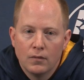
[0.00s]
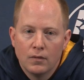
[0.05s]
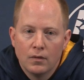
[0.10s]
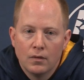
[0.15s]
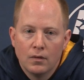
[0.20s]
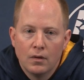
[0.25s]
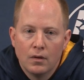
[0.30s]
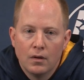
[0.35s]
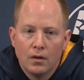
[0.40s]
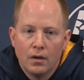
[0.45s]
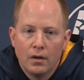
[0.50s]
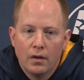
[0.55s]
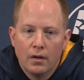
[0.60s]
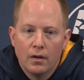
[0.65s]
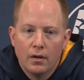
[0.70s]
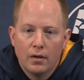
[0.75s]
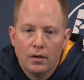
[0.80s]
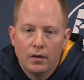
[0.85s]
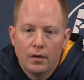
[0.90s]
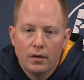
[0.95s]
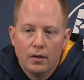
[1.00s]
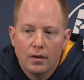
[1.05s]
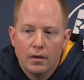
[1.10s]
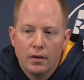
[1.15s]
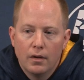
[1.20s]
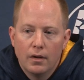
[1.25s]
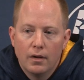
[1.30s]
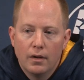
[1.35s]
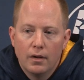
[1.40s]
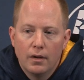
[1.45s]
leadership or anyone else showing
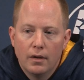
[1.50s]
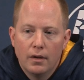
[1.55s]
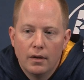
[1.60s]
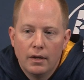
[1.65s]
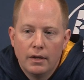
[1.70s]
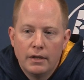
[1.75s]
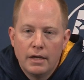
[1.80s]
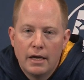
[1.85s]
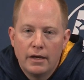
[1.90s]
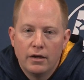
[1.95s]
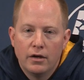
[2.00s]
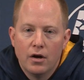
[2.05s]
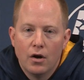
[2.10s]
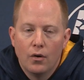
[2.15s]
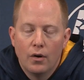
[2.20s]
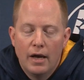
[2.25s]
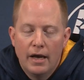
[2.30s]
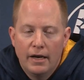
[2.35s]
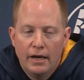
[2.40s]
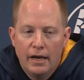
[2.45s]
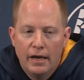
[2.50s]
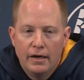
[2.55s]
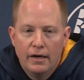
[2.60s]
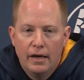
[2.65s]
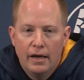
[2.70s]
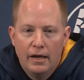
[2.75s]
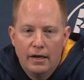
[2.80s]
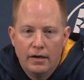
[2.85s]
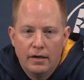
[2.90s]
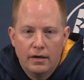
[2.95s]
examples? Yeah, you know, and,
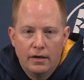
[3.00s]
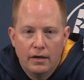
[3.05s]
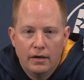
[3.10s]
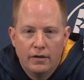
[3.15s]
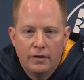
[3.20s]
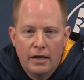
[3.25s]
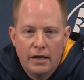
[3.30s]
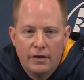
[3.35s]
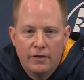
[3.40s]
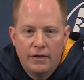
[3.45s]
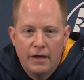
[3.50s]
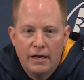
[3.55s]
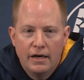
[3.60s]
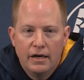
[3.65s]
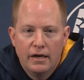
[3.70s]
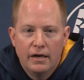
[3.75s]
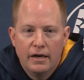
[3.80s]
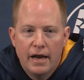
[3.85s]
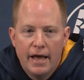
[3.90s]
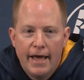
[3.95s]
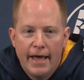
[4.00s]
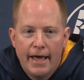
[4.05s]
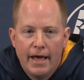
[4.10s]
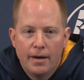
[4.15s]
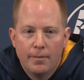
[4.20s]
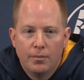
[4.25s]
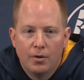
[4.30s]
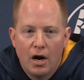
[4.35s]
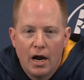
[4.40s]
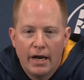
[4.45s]
and, and they, they didn't
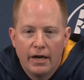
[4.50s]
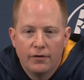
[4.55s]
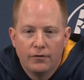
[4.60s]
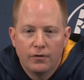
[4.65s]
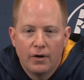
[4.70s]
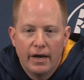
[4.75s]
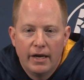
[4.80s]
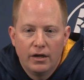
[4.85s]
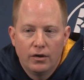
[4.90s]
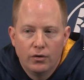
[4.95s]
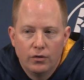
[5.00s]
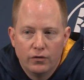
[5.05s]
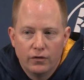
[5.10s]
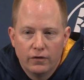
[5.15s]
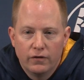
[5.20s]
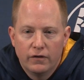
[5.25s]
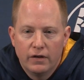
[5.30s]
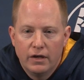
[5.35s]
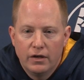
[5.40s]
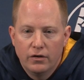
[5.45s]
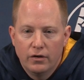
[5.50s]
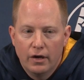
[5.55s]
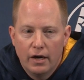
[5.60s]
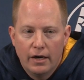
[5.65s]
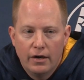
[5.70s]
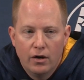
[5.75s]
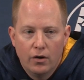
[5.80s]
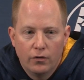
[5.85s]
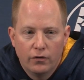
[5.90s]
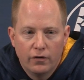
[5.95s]
add Brian Frank, who's a senior. I
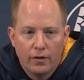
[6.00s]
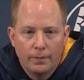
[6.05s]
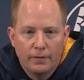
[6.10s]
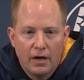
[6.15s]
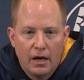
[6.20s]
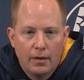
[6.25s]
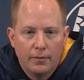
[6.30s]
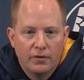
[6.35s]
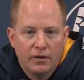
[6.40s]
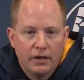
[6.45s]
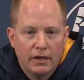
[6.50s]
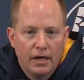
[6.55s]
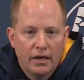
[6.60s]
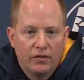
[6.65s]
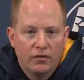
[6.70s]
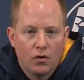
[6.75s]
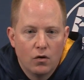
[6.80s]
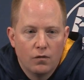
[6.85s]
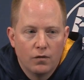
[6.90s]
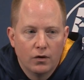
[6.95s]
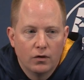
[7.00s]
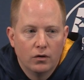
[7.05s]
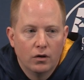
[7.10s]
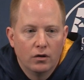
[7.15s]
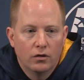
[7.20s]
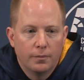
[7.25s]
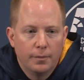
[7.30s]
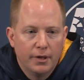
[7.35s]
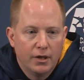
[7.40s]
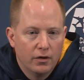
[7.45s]
know sometimes he gets
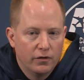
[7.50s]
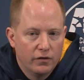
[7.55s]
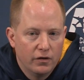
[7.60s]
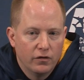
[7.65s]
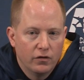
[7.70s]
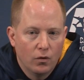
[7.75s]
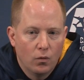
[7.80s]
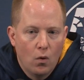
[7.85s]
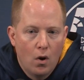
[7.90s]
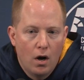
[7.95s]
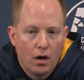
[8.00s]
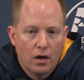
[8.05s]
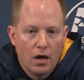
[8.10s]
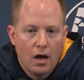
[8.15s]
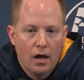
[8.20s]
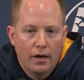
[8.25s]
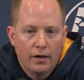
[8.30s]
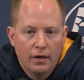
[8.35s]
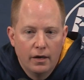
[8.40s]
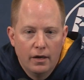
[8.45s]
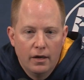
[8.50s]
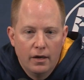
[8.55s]
overlooked because he's a walk on.